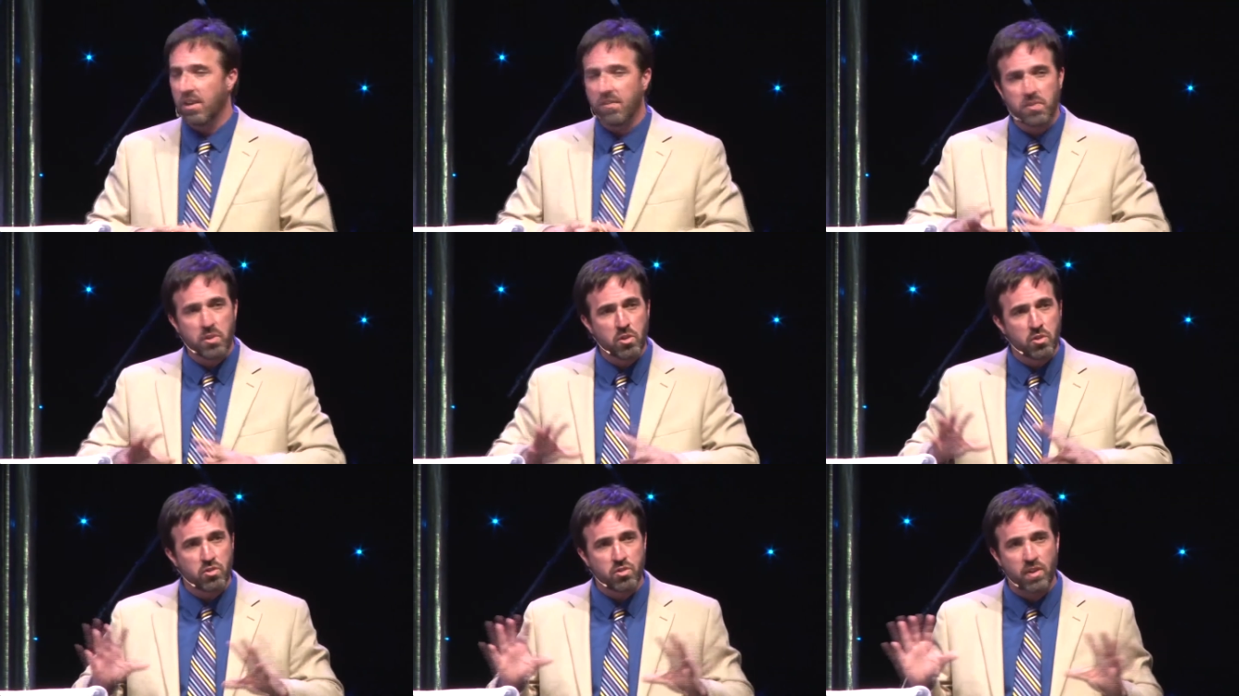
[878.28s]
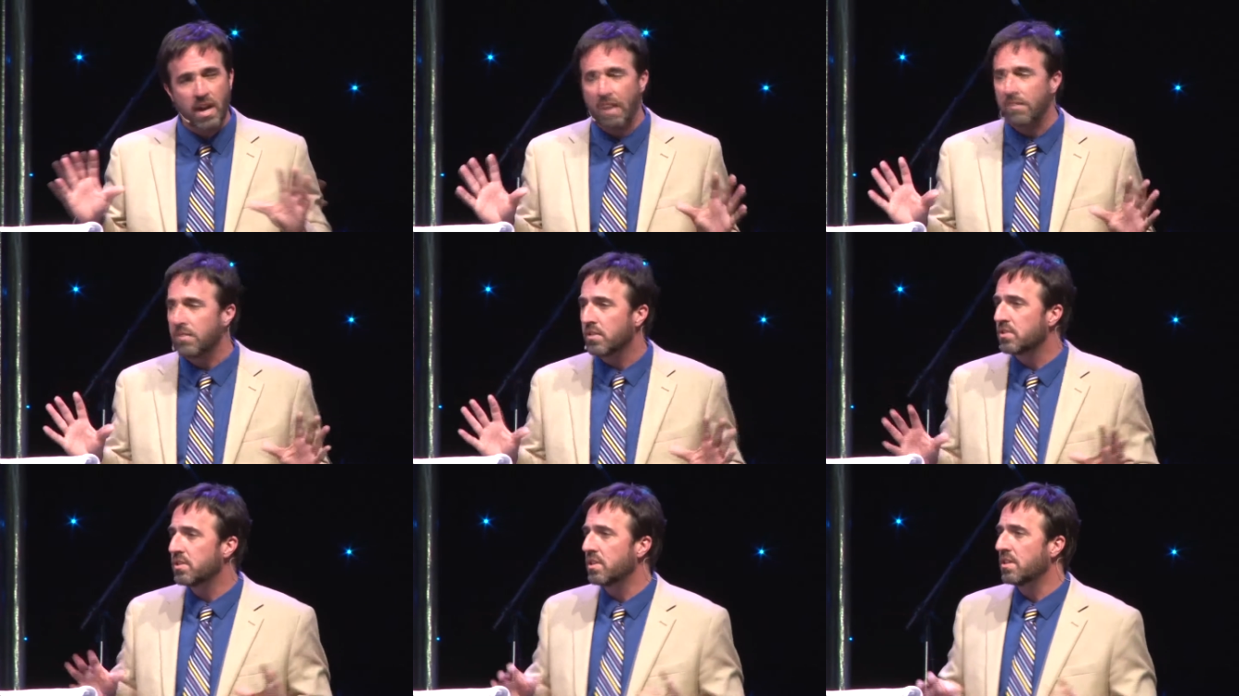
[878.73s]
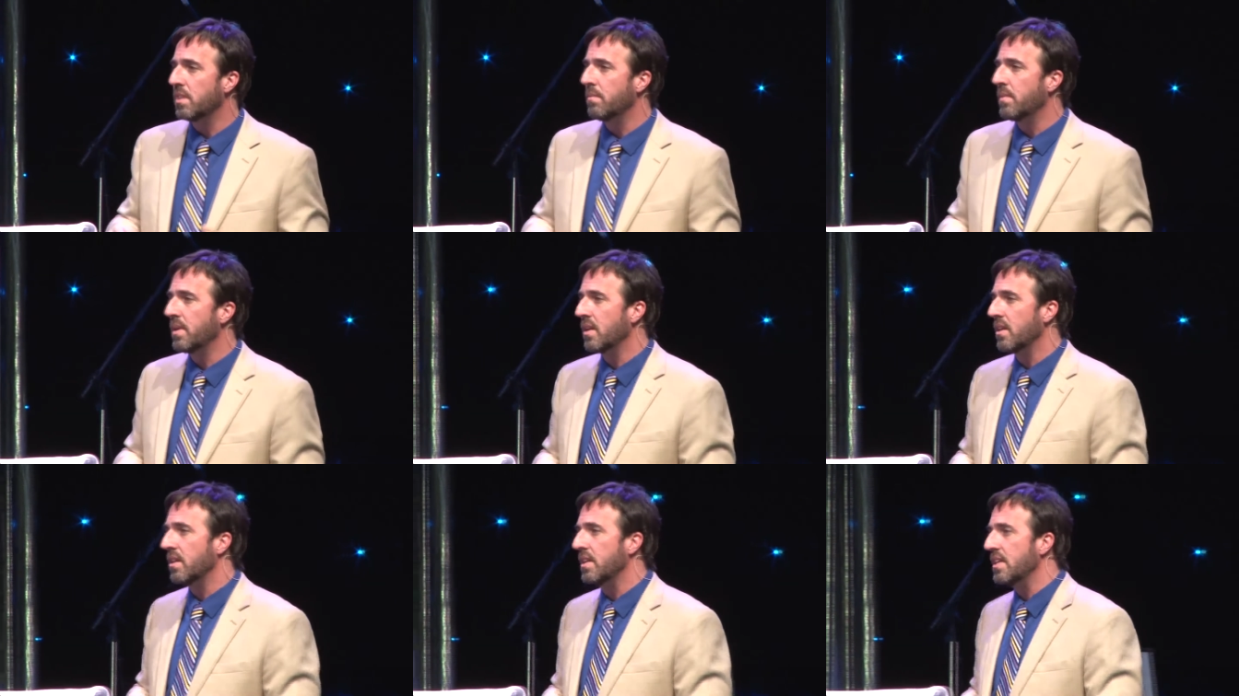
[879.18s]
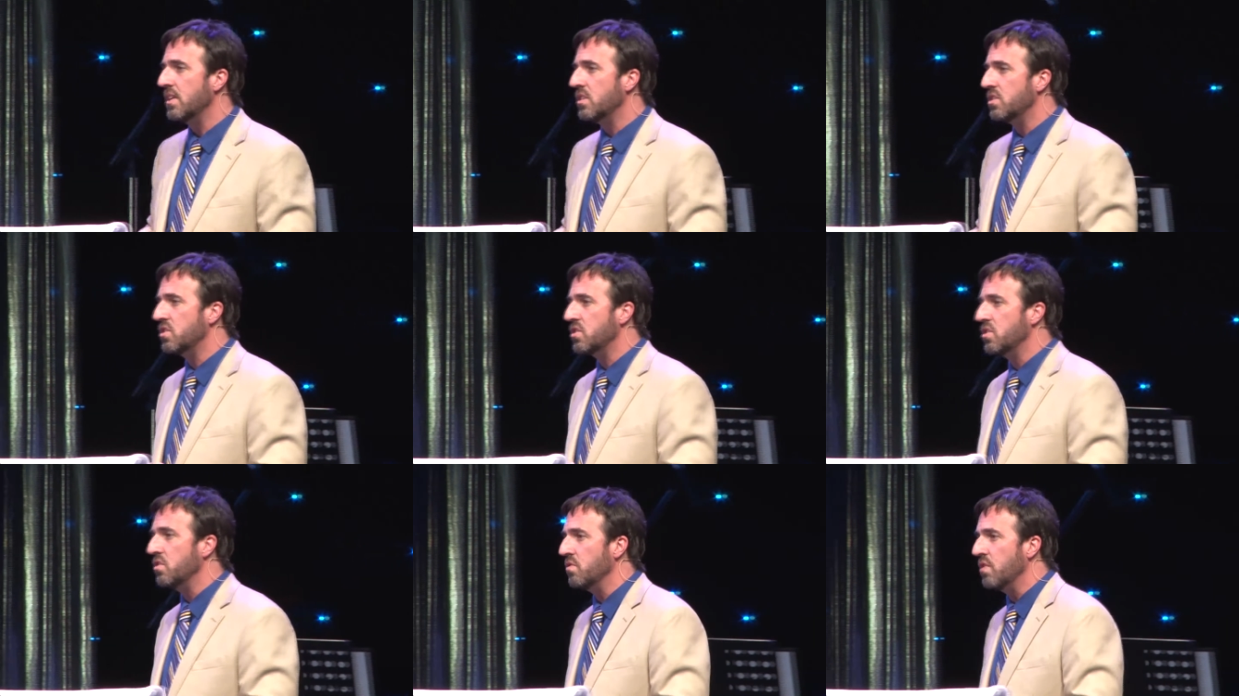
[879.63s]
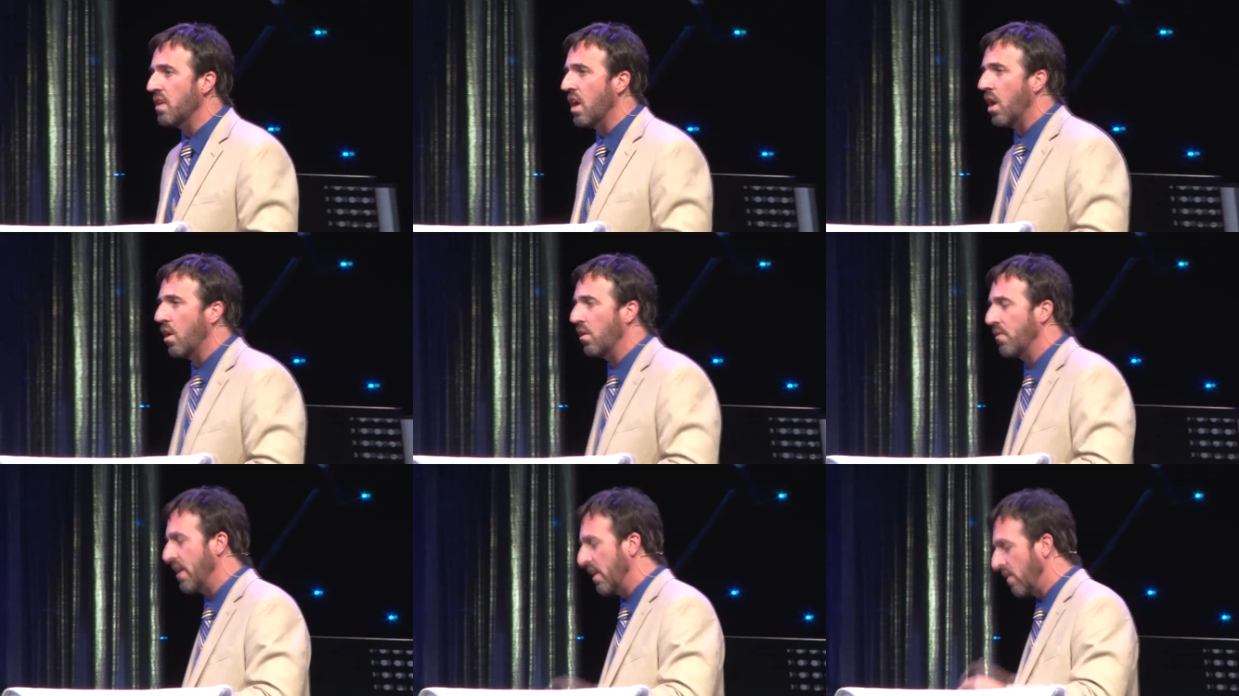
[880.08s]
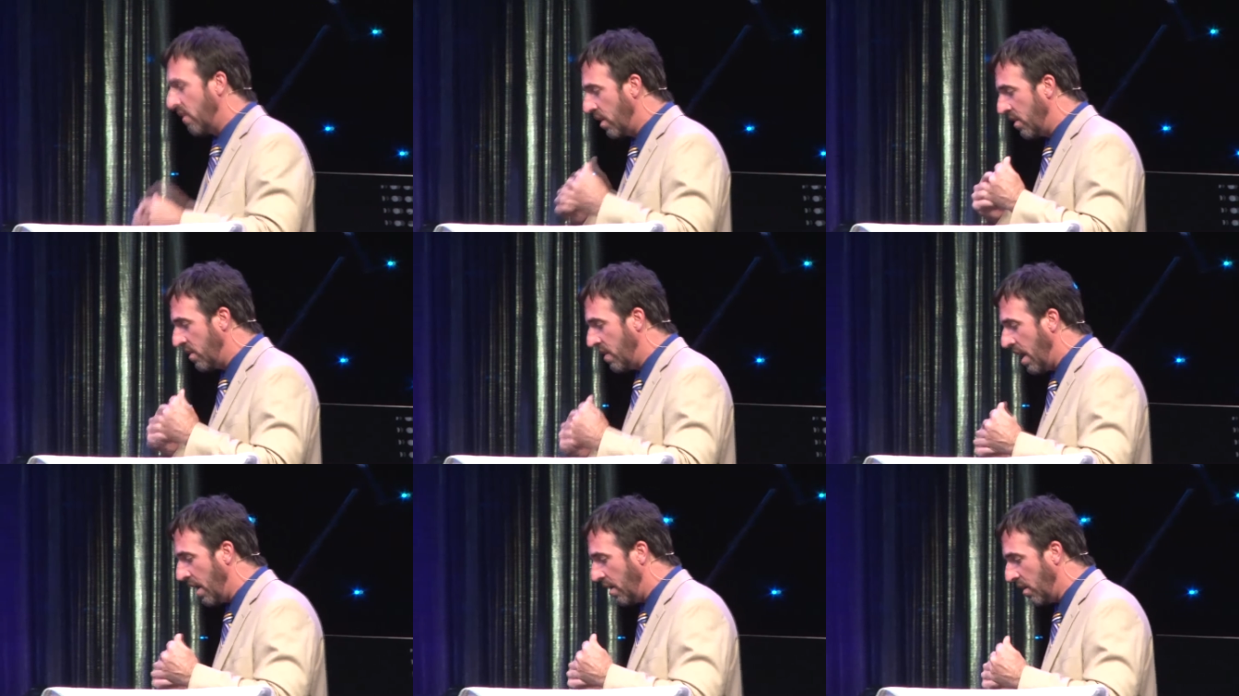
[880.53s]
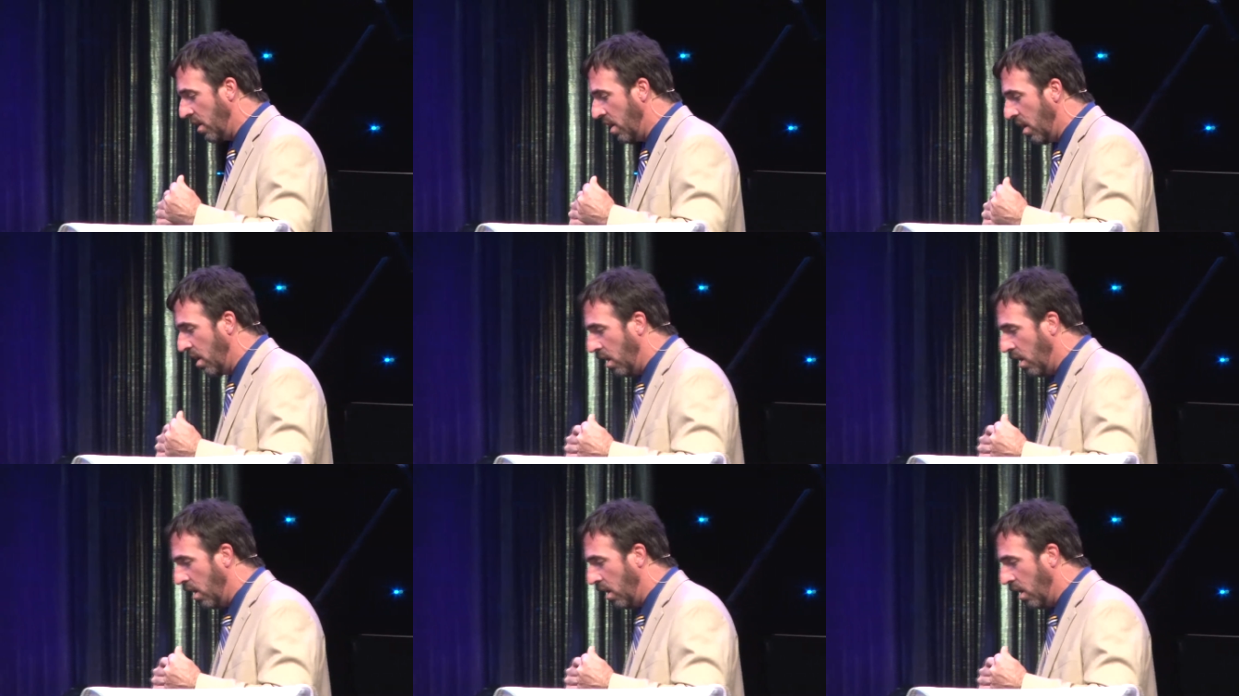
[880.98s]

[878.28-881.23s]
of you travel to the Middle East, you know there are not